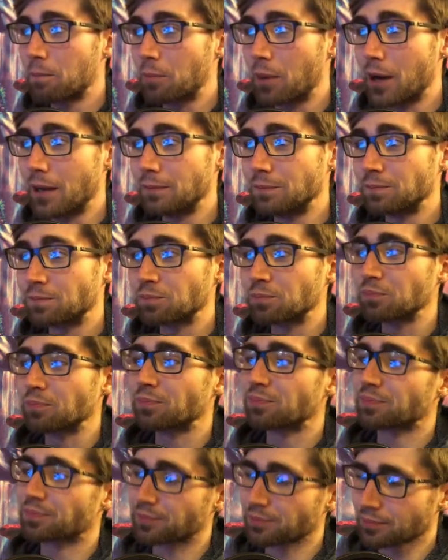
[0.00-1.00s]
But
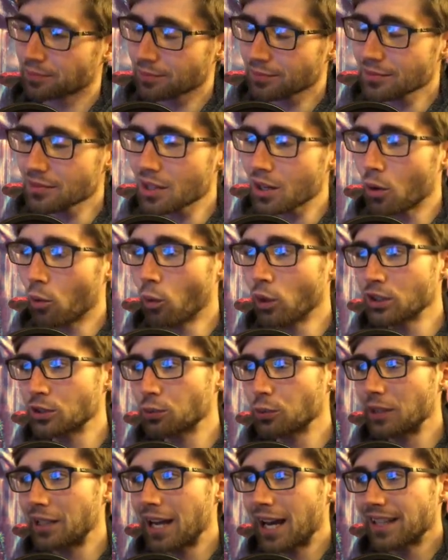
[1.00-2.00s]

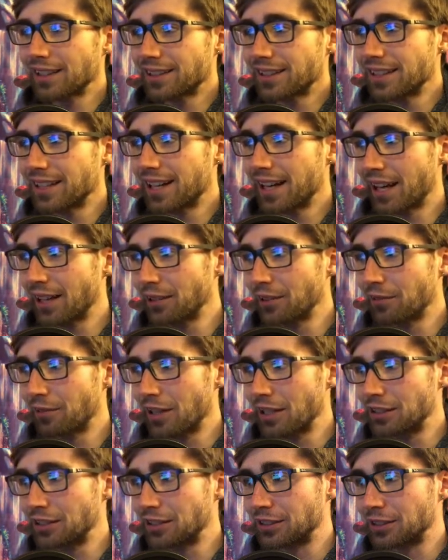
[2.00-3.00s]
once we got the
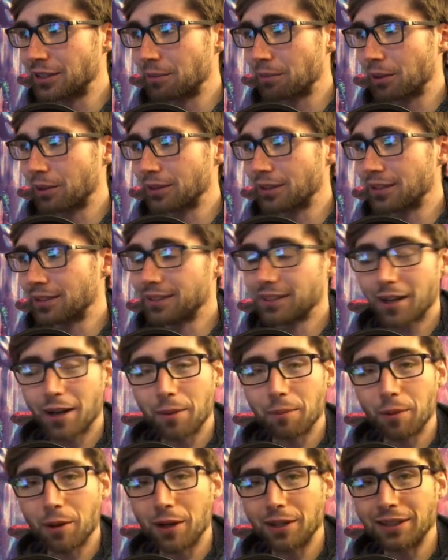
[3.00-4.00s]
elevations up on
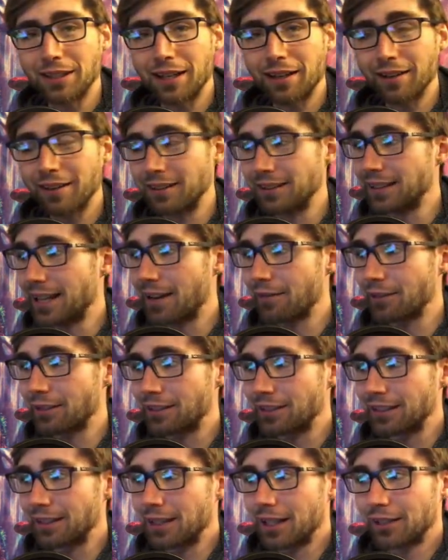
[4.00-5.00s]
there and
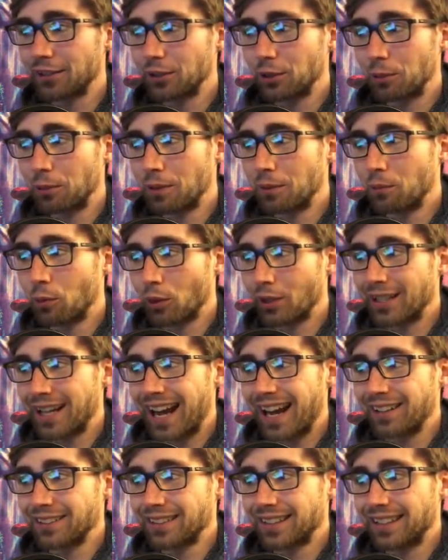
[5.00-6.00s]
everything a little bit more
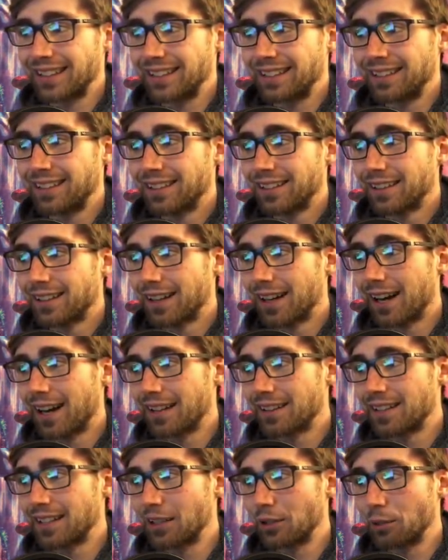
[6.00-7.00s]
dialed in,
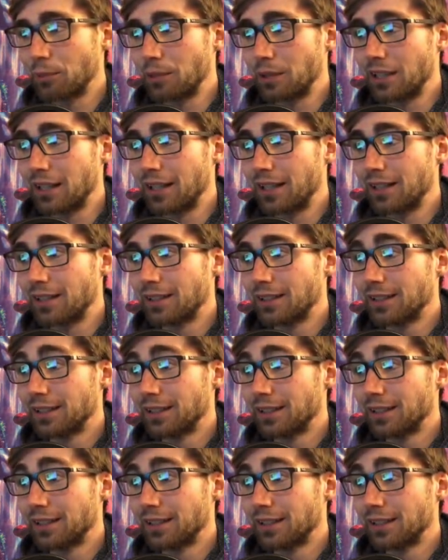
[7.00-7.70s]
I think it'll be a